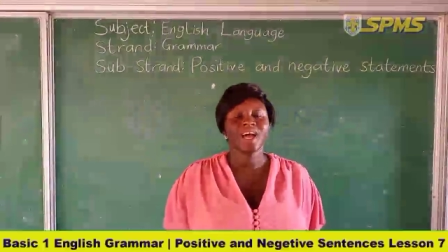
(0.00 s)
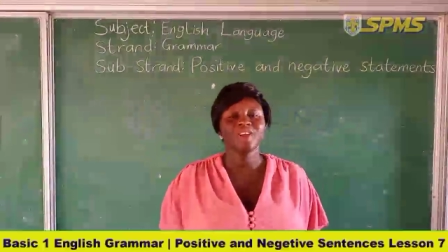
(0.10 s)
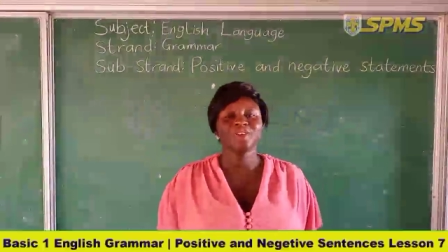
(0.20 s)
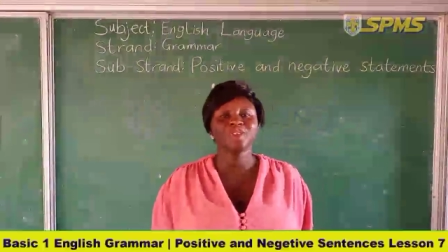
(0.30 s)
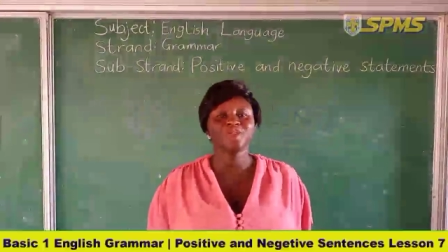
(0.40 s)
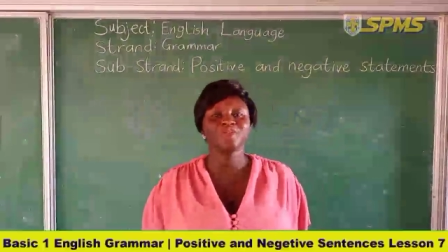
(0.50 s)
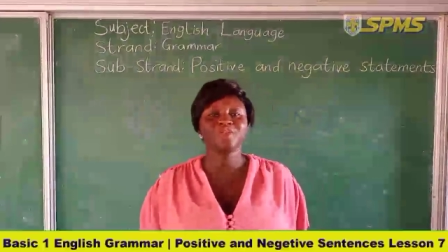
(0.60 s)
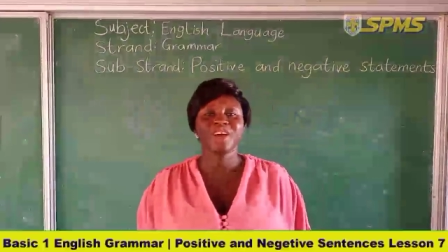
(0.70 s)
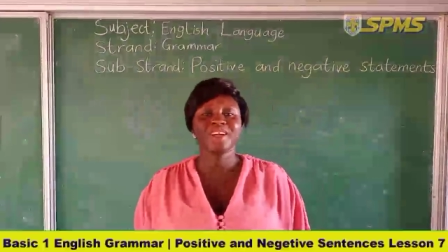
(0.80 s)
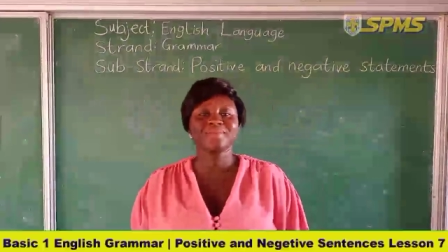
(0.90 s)
Hello
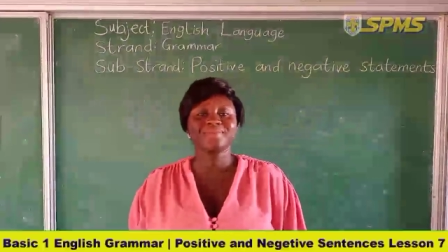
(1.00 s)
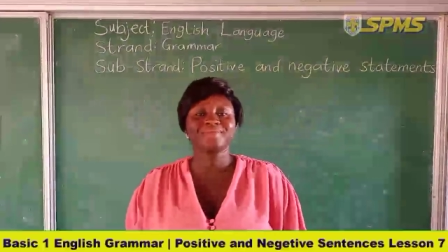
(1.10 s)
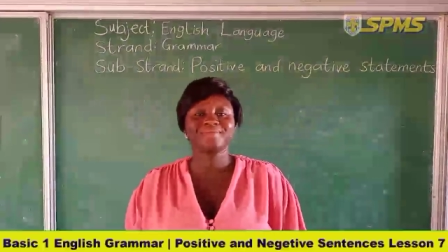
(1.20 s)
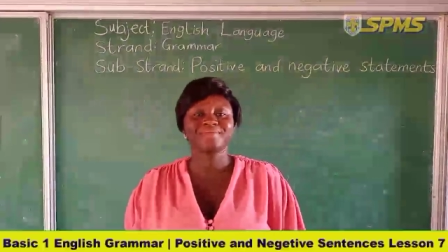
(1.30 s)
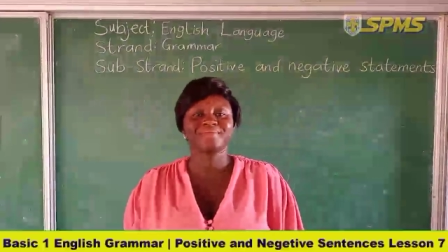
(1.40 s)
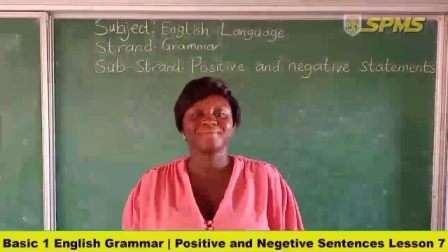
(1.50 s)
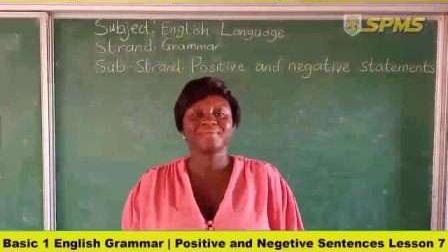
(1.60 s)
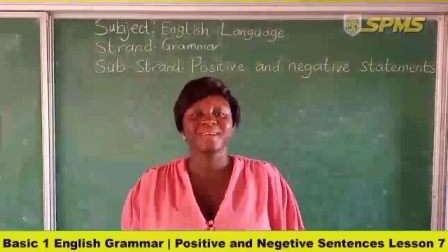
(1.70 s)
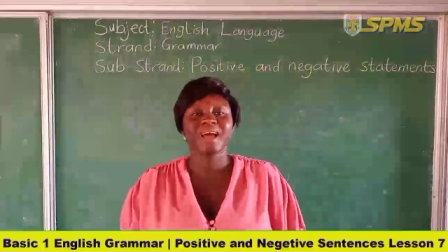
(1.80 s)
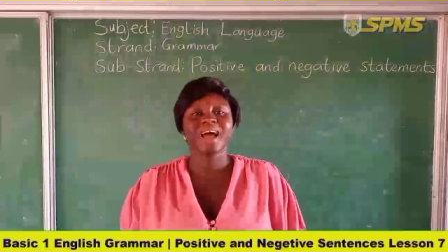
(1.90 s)

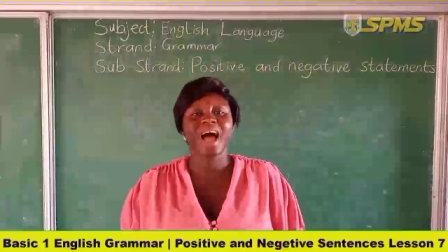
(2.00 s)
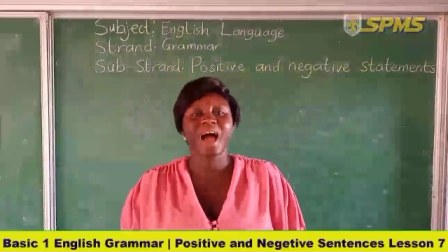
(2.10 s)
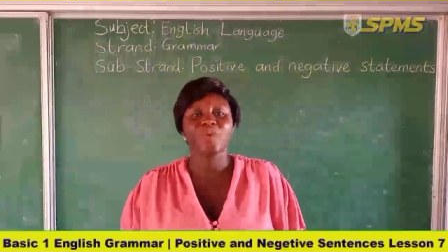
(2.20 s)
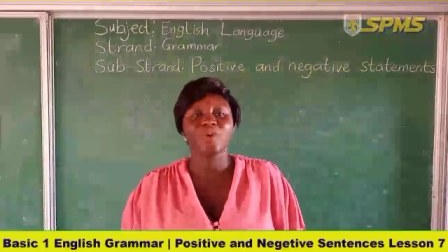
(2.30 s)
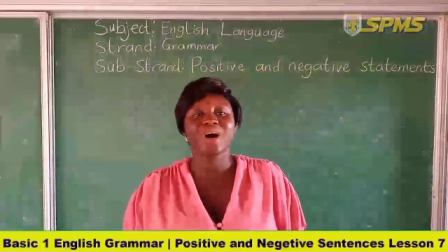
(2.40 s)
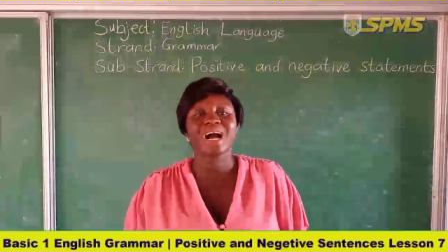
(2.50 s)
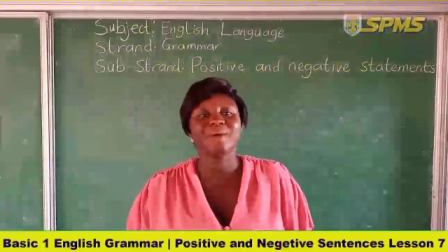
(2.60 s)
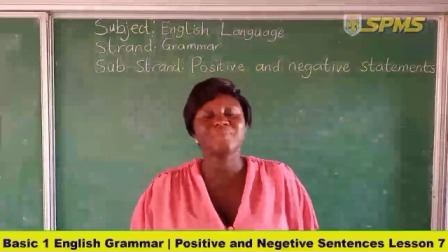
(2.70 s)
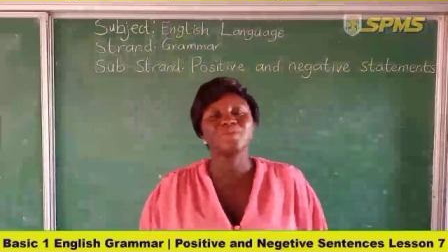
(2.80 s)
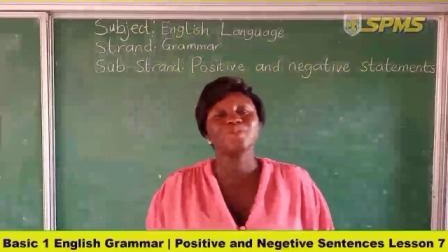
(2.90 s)
children, I
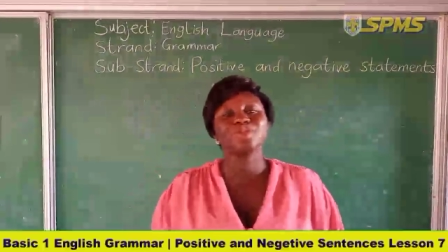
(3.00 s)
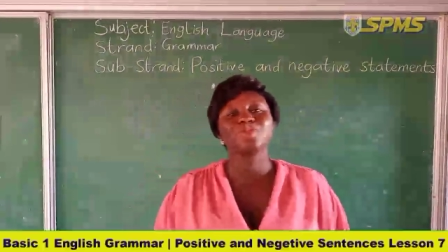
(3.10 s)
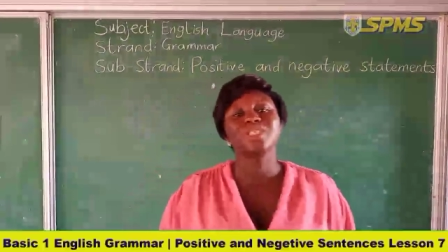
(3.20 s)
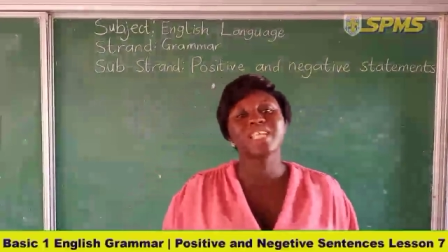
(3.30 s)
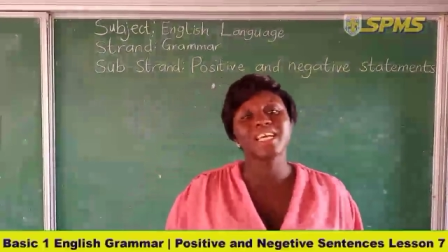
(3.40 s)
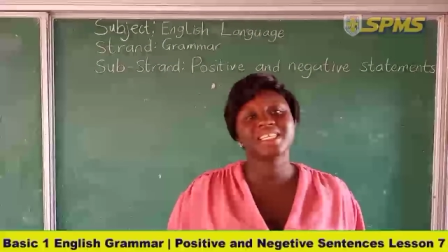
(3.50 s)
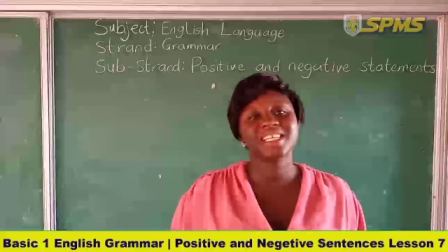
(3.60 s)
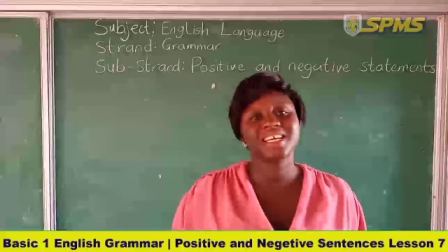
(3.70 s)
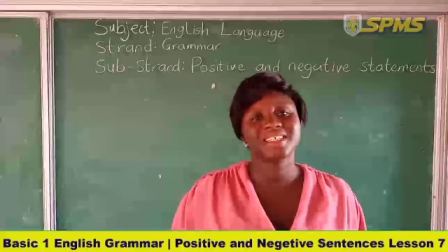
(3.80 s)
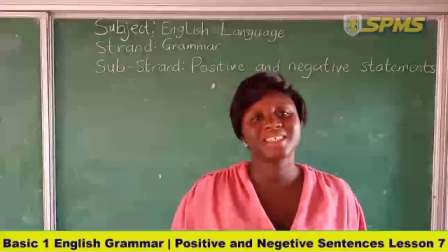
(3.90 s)
welcome you to
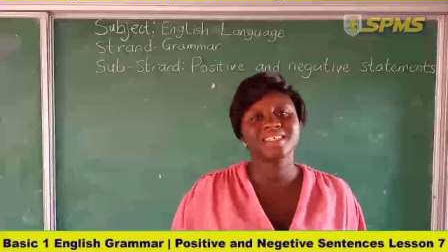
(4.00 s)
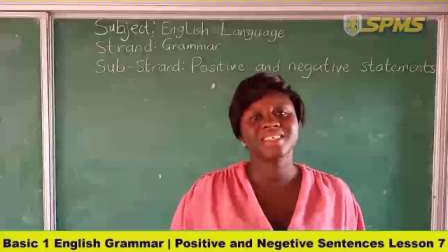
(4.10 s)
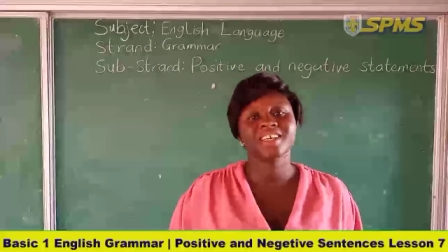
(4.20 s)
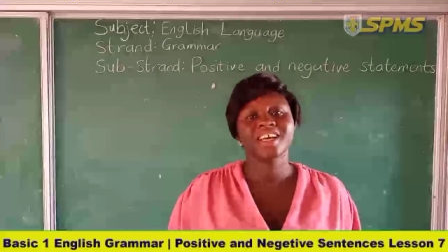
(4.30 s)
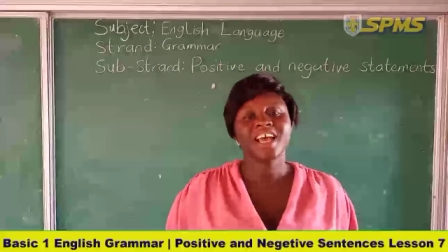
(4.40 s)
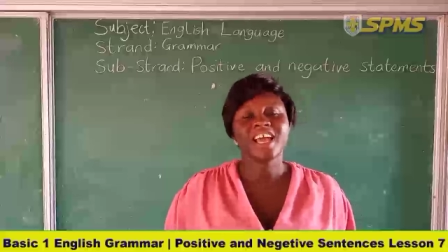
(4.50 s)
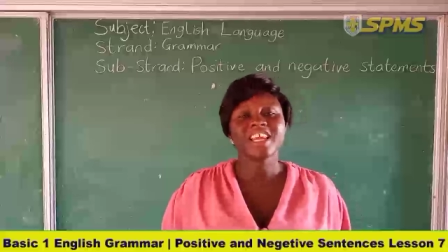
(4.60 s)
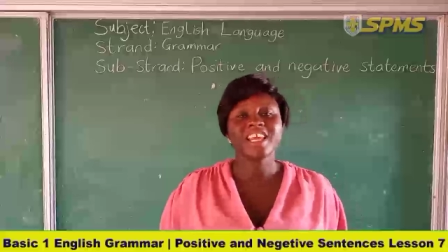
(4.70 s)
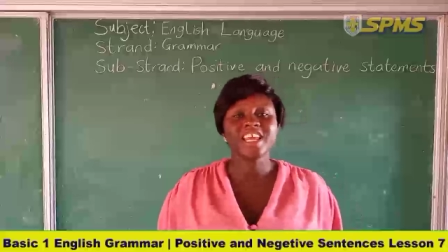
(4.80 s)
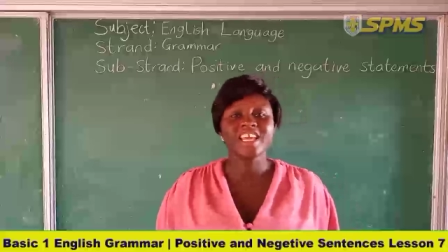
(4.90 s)
today's lesson
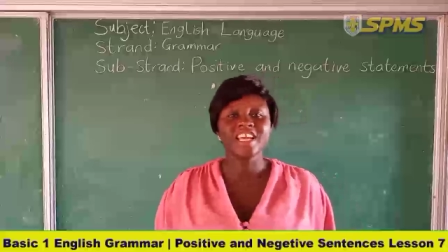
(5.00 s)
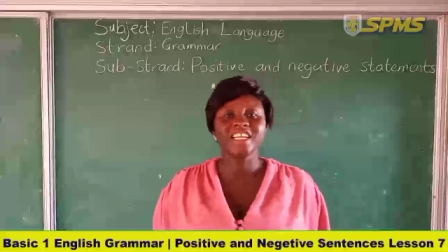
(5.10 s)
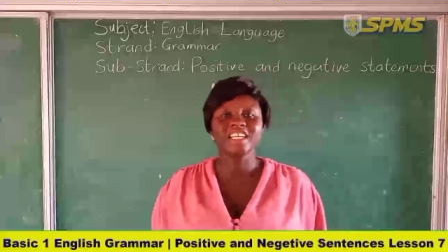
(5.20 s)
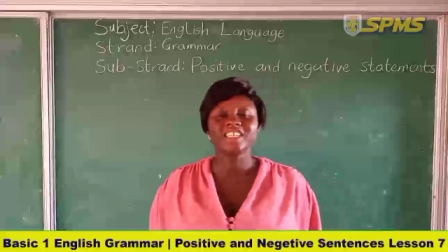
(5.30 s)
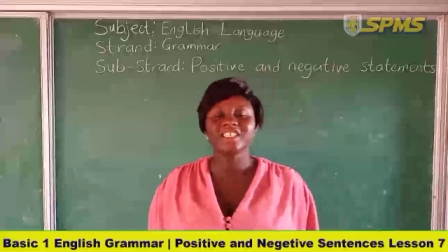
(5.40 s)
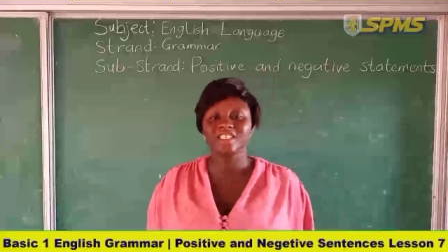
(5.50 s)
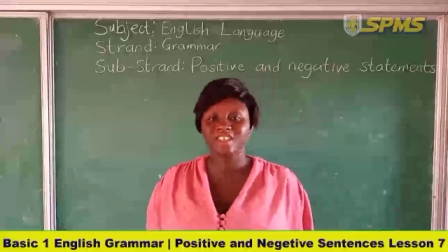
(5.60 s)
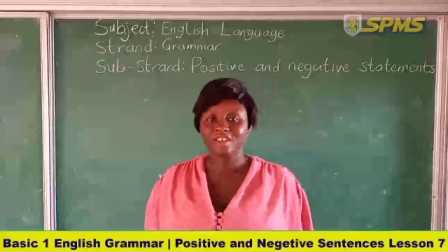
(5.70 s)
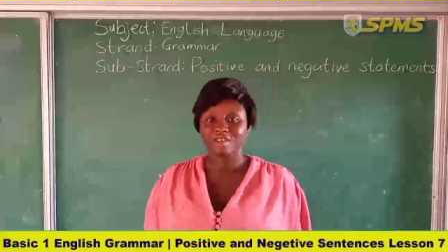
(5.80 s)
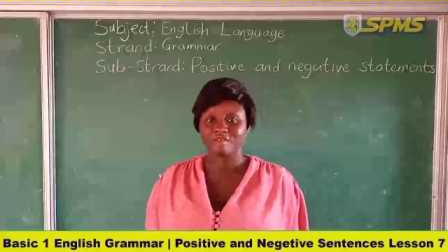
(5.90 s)
in
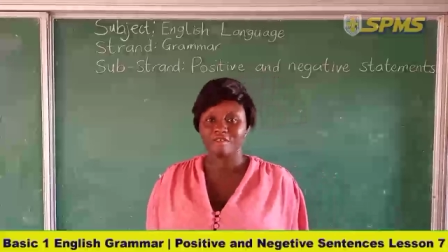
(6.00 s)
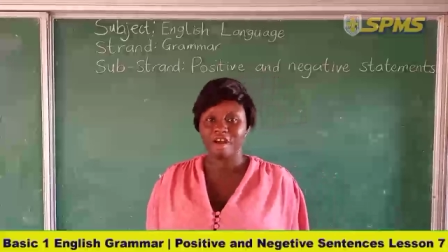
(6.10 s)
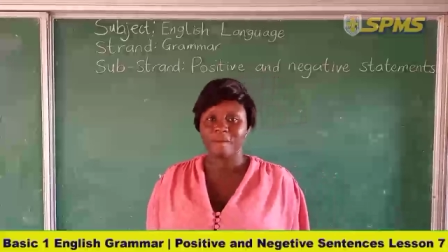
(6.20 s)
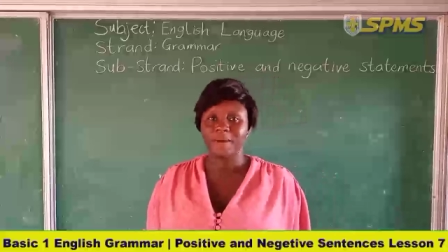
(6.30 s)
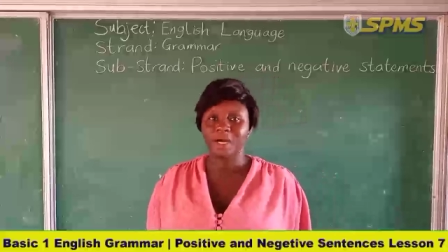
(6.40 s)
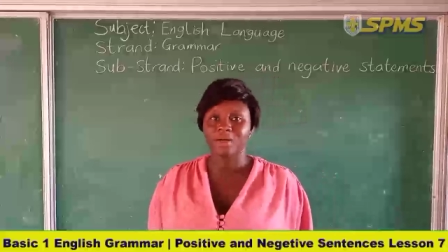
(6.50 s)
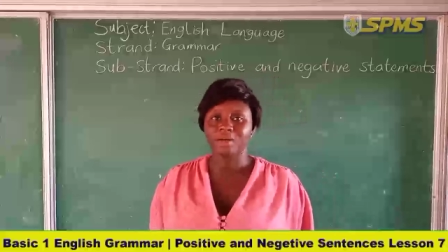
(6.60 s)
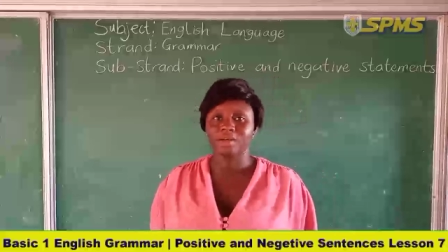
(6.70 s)
English grammar.